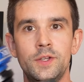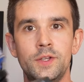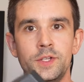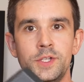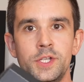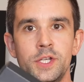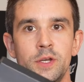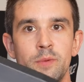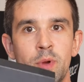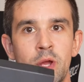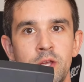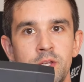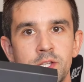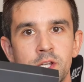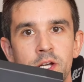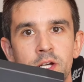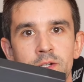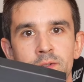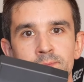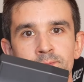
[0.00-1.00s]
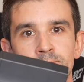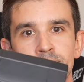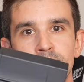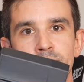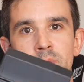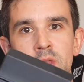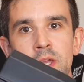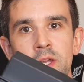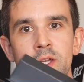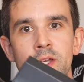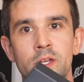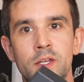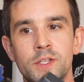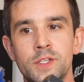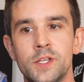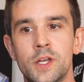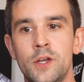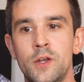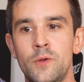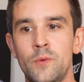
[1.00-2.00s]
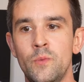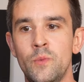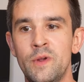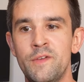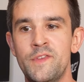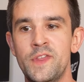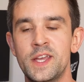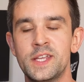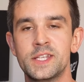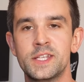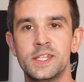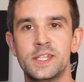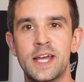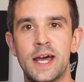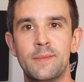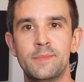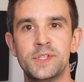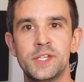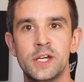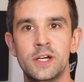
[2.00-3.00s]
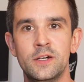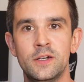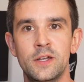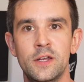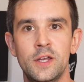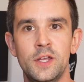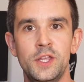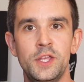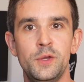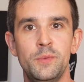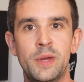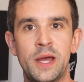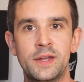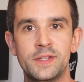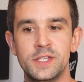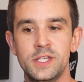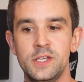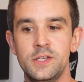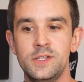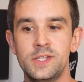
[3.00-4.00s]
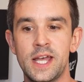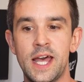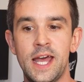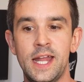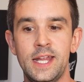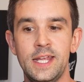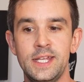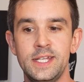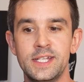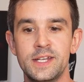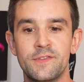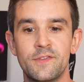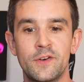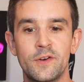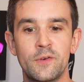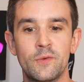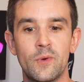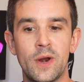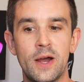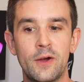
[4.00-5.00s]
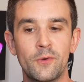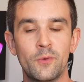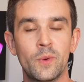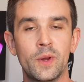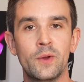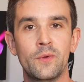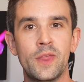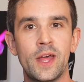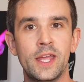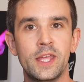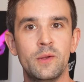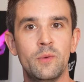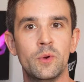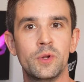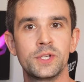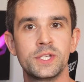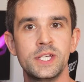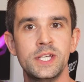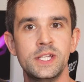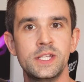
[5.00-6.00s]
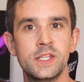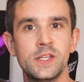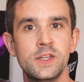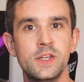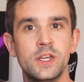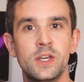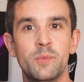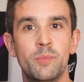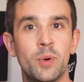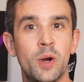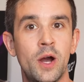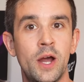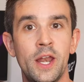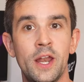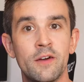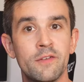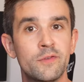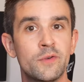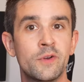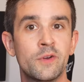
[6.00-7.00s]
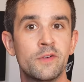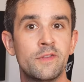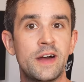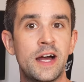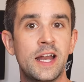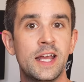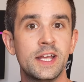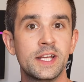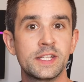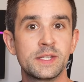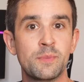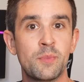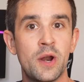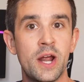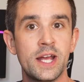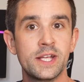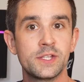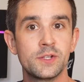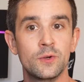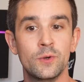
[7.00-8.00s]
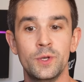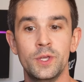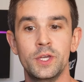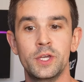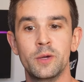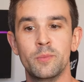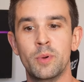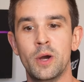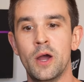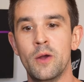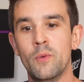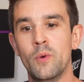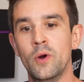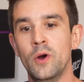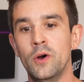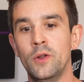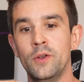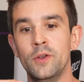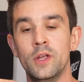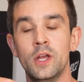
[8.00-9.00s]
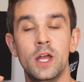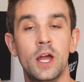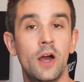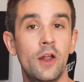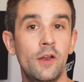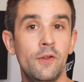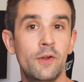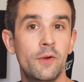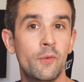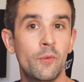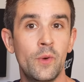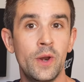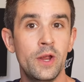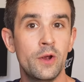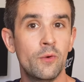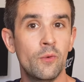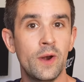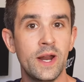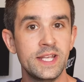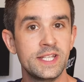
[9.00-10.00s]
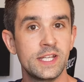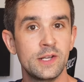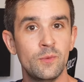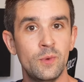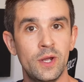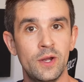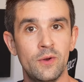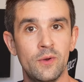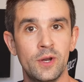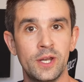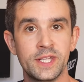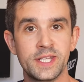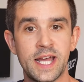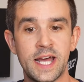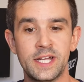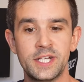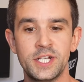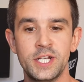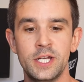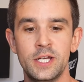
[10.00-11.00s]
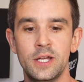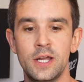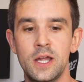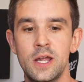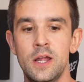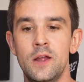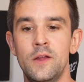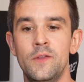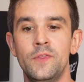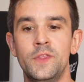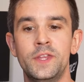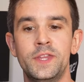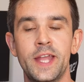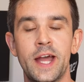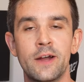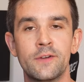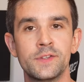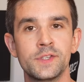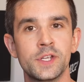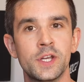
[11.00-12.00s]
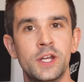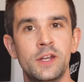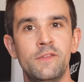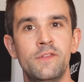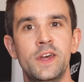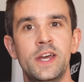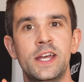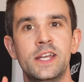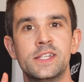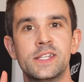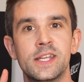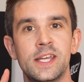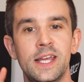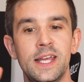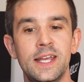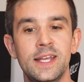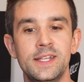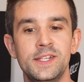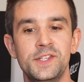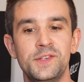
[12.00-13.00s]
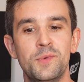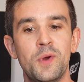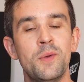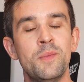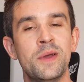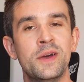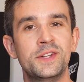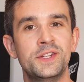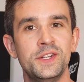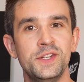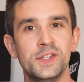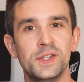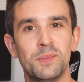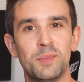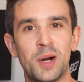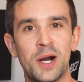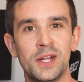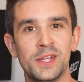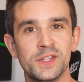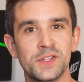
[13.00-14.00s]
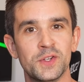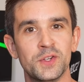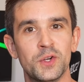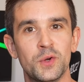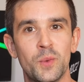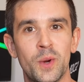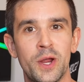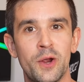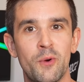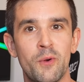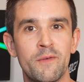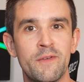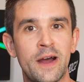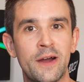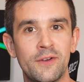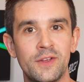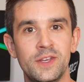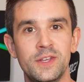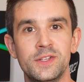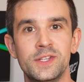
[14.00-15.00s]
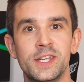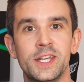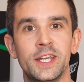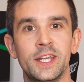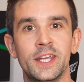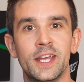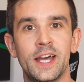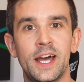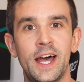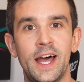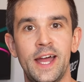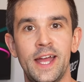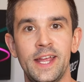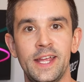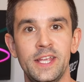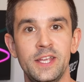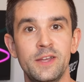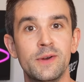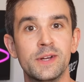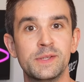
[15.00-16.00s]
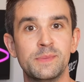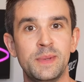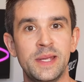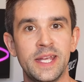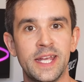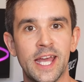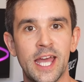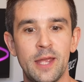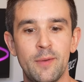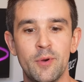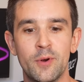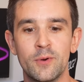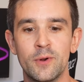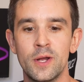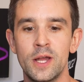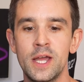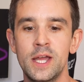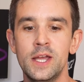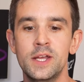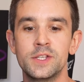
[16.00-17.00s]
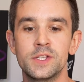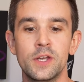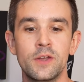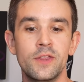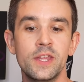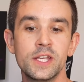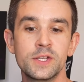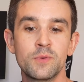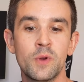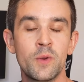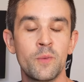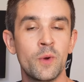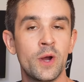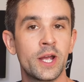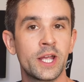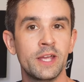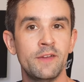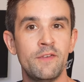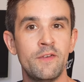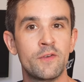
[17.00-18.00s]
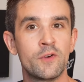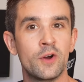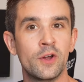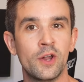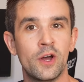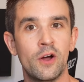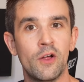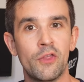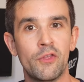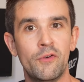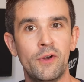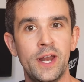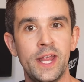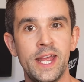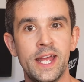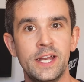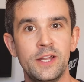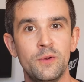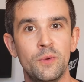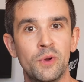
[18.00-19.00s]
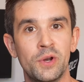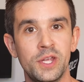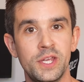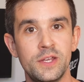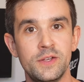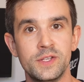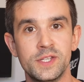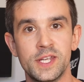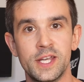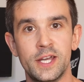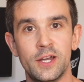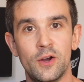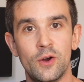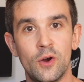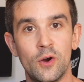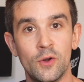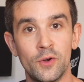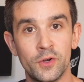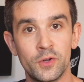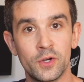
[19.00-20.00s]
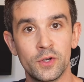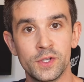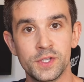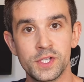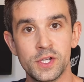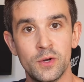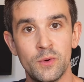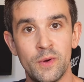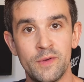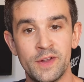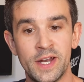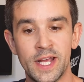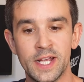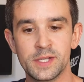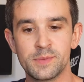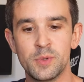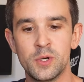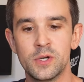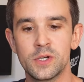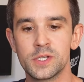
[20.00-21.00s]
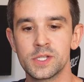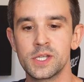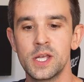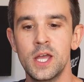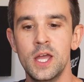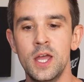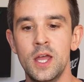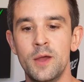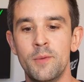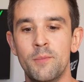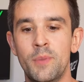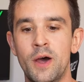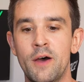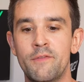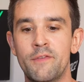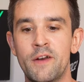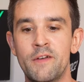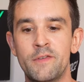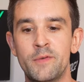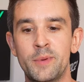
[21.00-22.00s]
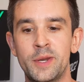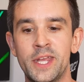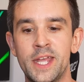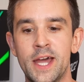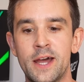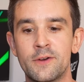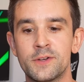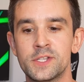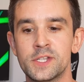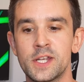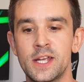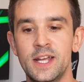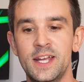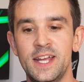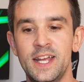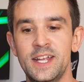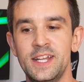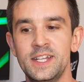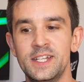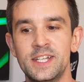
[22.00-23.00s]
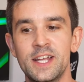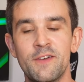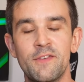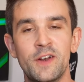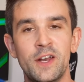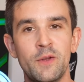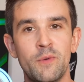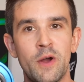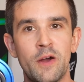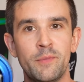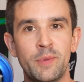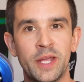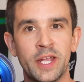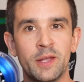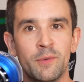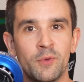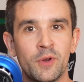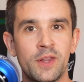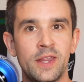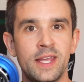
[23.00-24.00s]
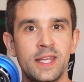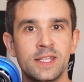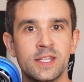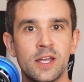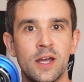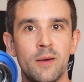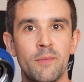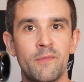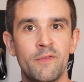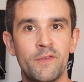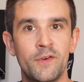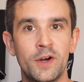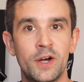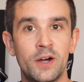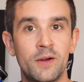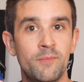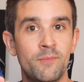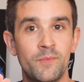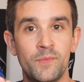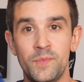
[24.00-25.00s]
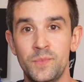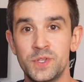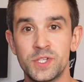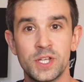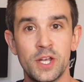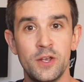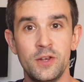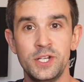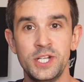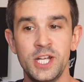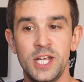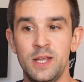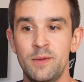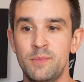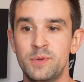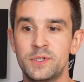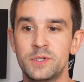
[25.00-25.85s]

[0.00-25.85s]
to your Moza. So with this adapter, you'll be able to use any different round wheel that you wanted. So you could buy another one off AliExpress, or you could buy a real racing wheel and attach it. The downside of this is you won't be able to use the buttons on your wheel without using a USB cable. So this won't work if you've got an R3 and you want to use it on console with an Xbox. But for everybody else, definitely worth picking one of these up for so cheap,